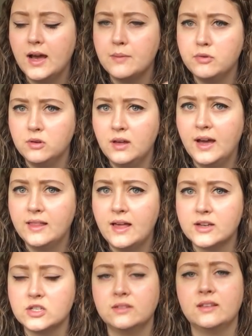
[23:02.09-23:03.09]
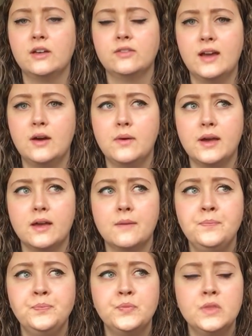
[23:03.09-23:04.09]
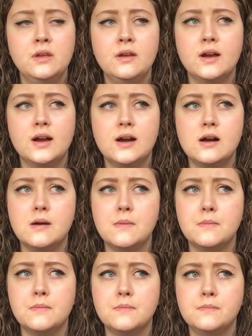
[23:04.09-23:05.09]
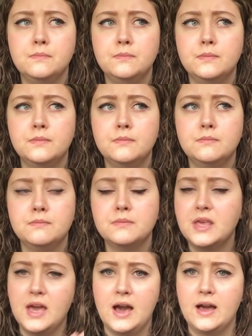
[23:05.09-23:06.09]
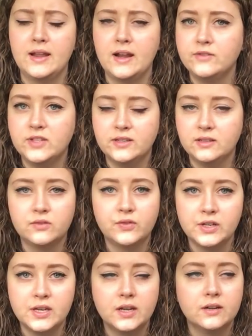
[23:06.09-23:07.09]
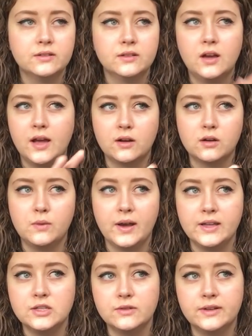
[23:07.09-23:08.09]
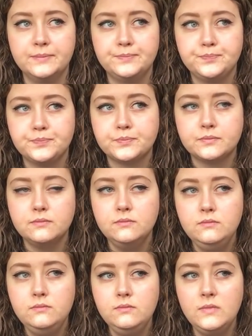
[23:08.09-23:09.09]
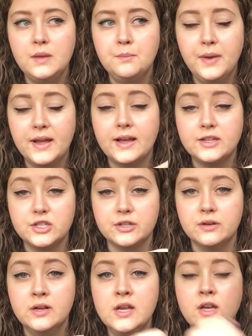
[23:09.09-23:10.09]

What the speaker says: I pull eyelashes out that way. Yeah, and I've done this for years. I don't know why I do it, but I do.